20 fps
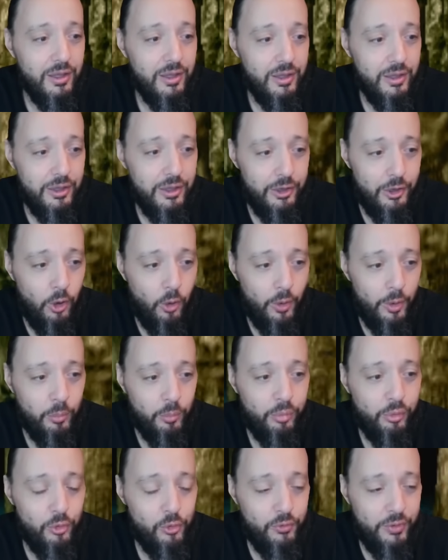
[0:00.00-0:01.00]

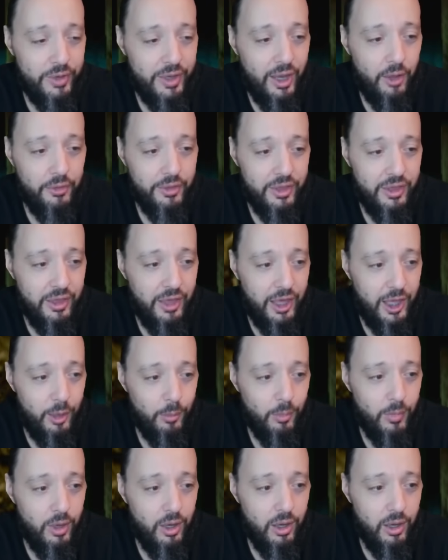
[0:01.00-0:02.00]
improving how the
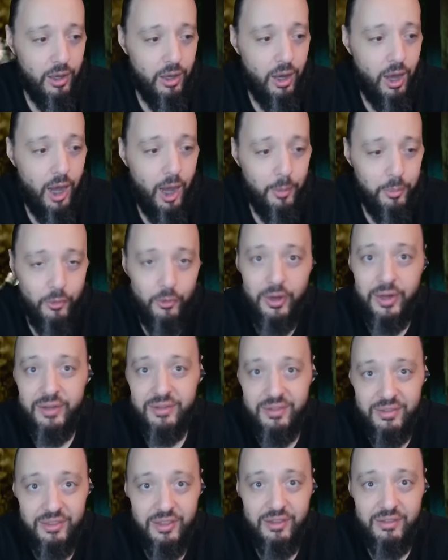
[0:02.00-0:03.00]
game
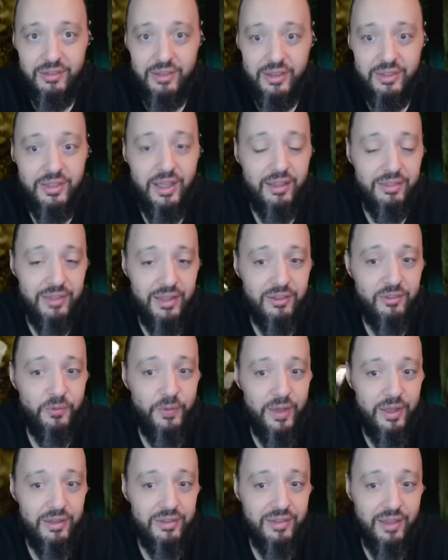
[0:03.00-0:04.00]
operates and things like that. That's
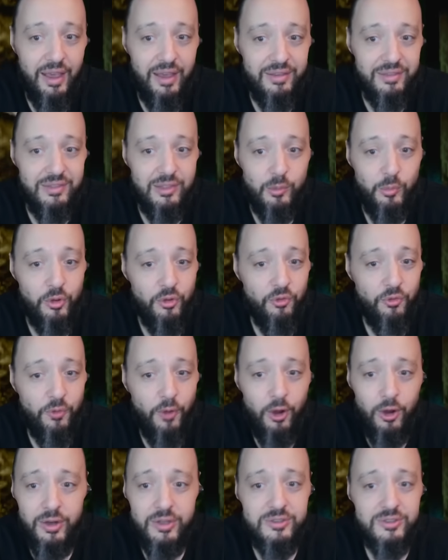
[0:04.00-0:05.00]
fantastic. But as
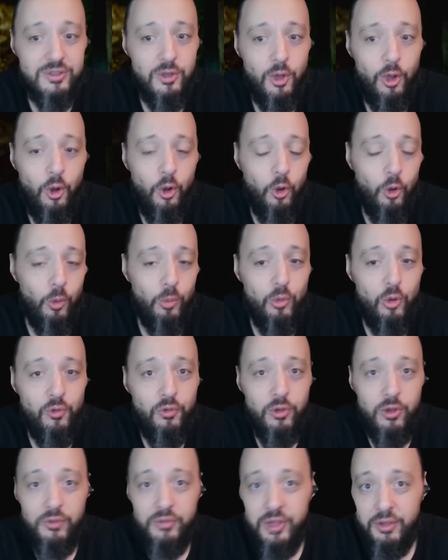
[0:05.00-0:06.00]
far as
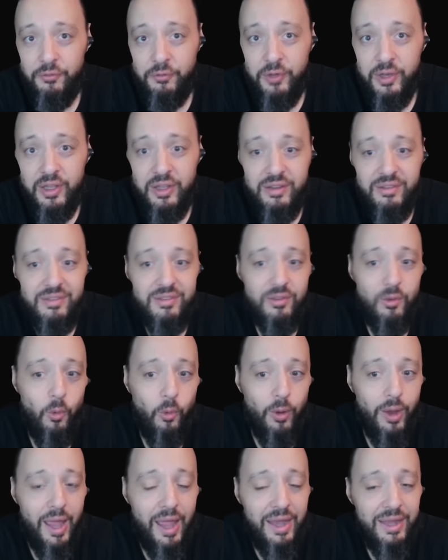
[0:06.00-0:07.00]
removal of infinites
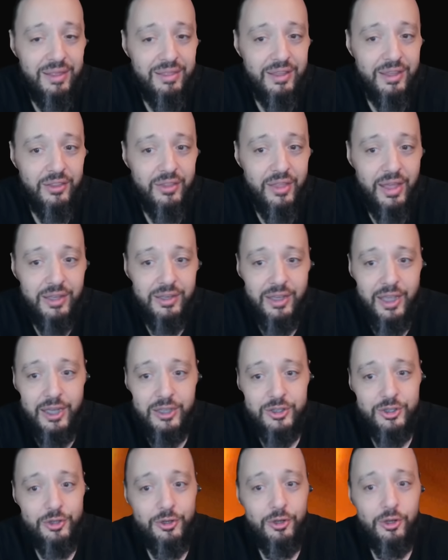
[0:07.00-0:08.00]
or anything of that
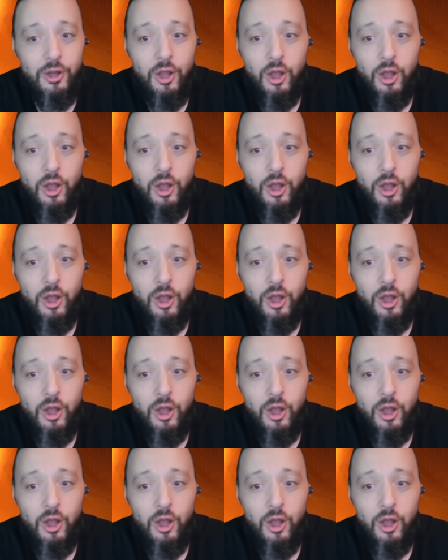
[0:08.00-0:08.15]
nature,